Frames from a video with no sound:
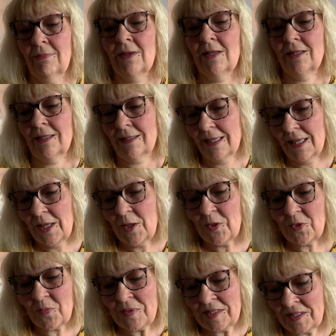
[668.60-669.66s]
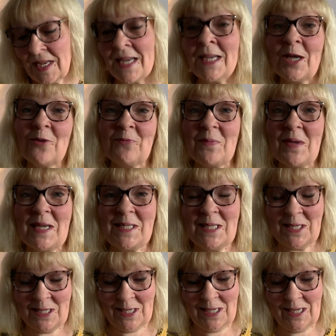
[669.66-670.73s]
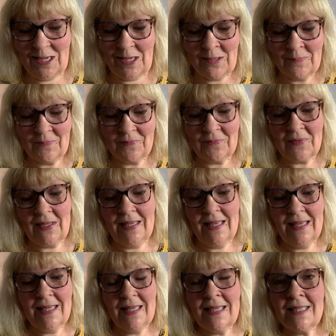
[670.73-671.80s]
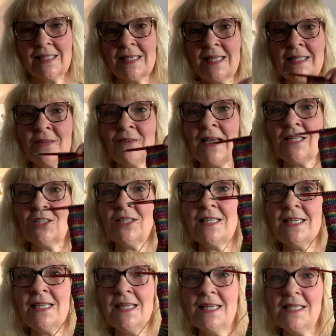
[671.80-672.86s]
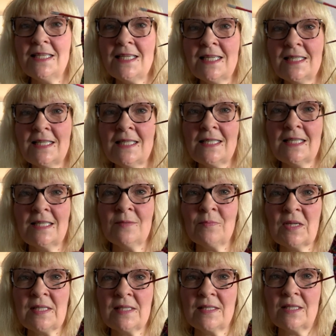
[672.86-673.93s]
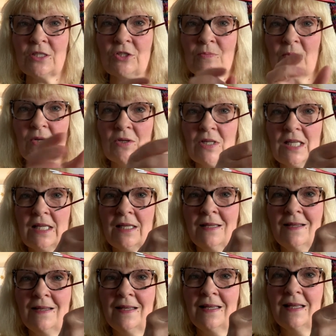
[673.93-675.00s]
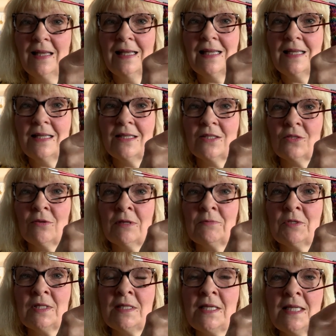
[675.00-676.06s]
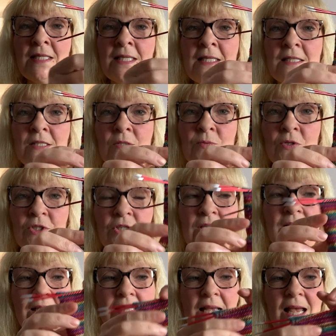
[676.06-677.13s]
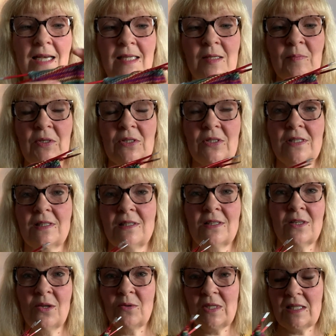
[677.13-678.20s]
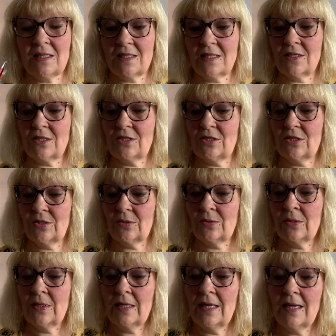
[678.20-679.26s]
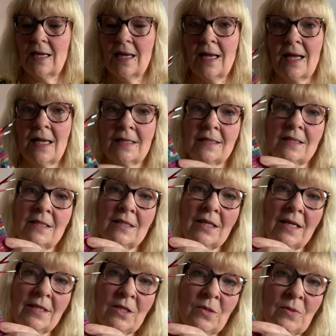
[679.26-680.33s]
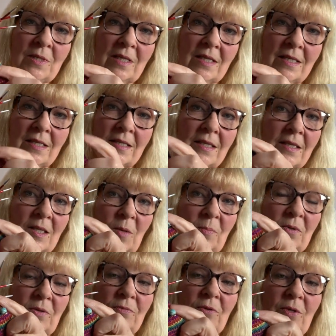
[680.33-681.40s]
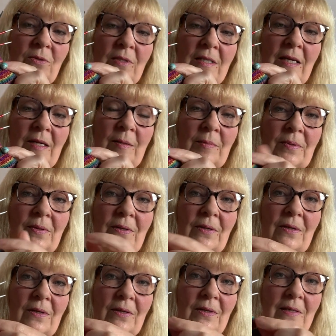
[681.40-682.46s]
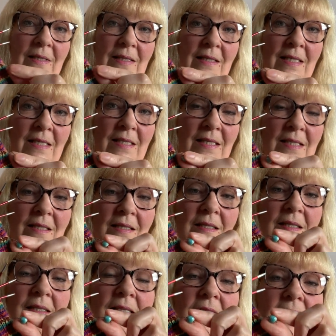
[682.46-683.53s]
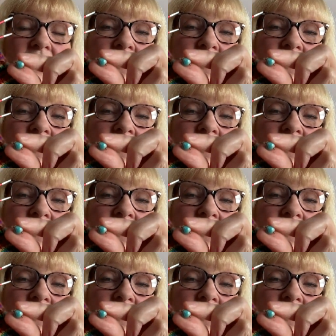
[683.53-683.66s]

the mistake I've made in here is that I've actually knitted in my stitch marker. So I was knitting this watching the telly because it's so easy to do, and I noticed a couple of rows up, this is